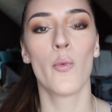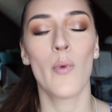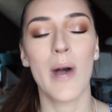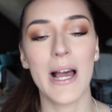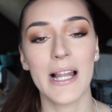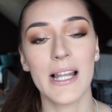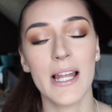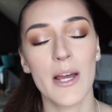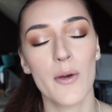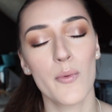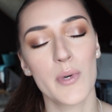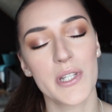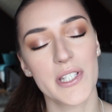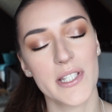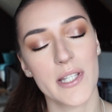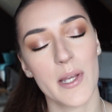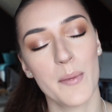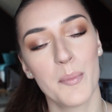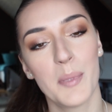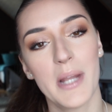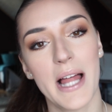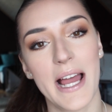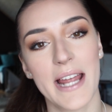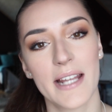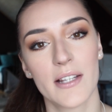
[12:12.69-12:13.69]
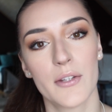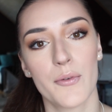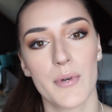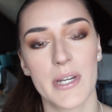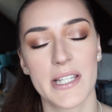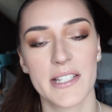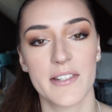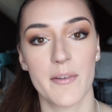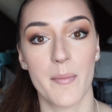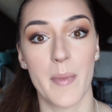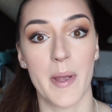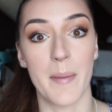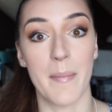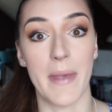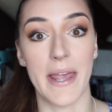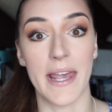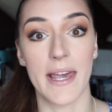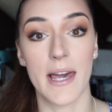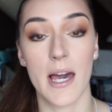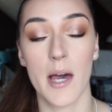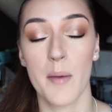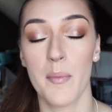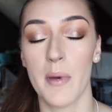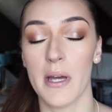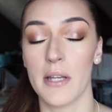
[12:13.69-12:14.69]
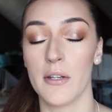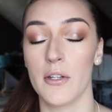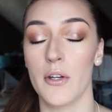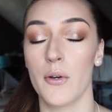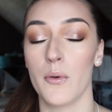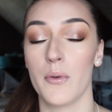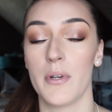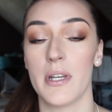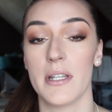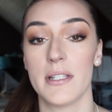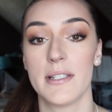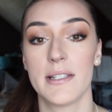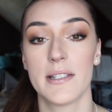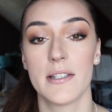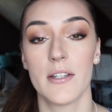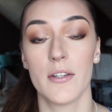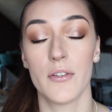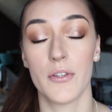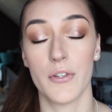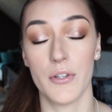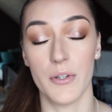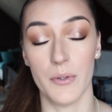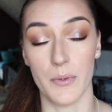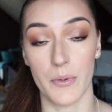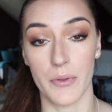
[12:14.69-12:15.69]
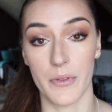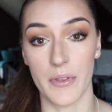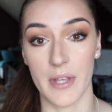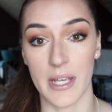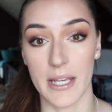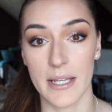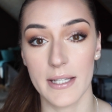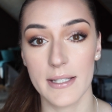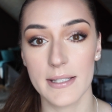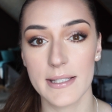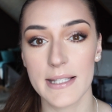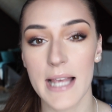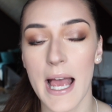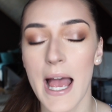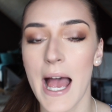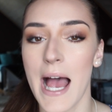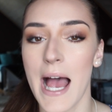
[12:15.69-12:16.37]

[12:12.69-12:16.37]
While I was applying the rest of my makeup, I noticed two things.